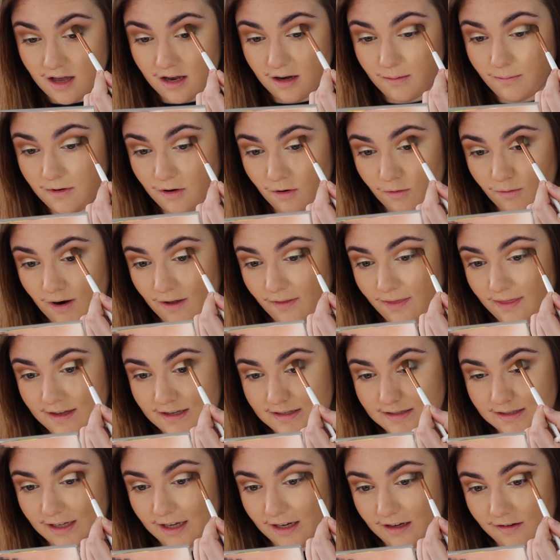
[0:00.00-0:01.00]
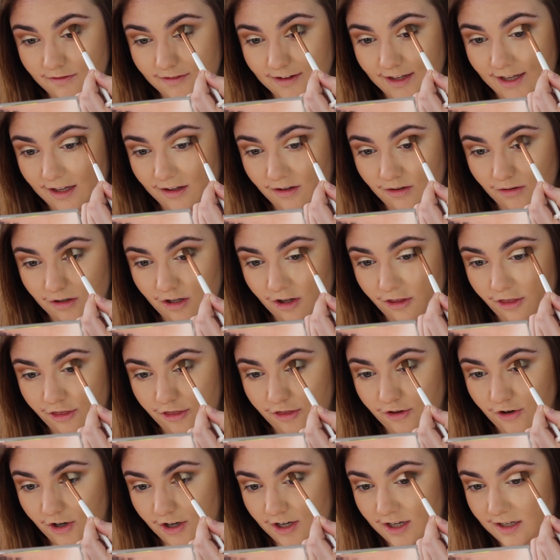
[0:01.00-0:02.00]
I'm going to run this kind of like a
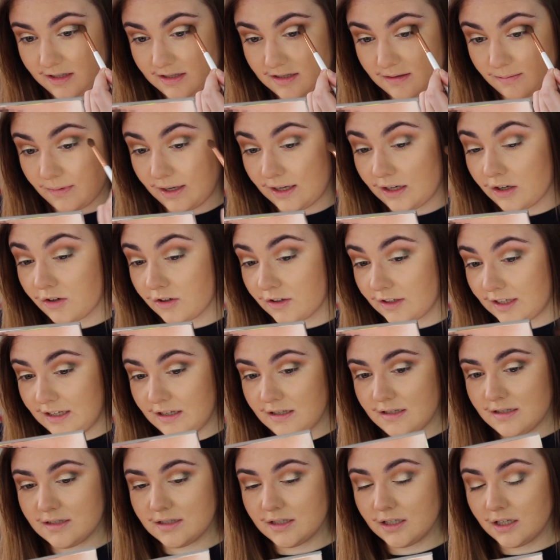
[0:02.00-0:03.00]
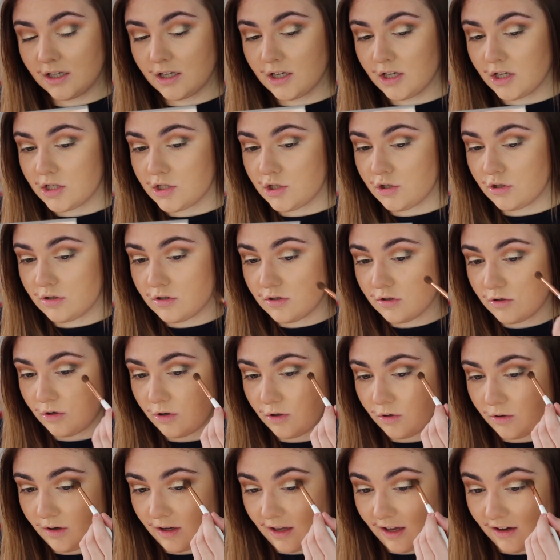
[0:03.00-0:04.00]
third into my crease, just
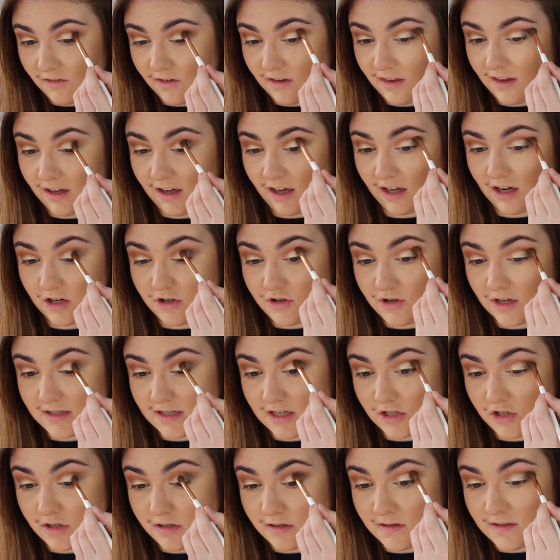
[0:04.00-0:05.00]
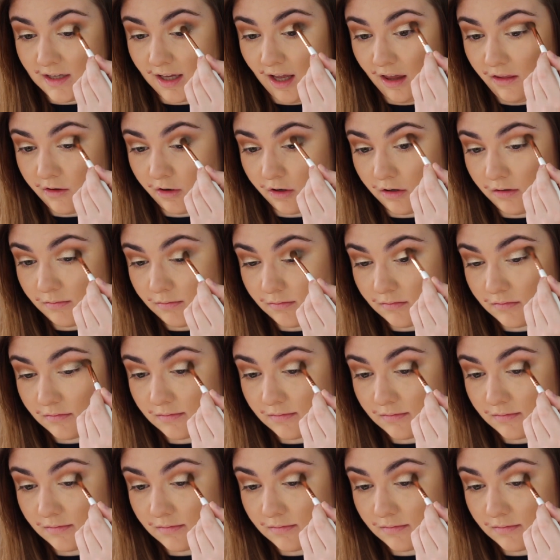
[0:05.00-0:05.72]
so everything kind of transitions together.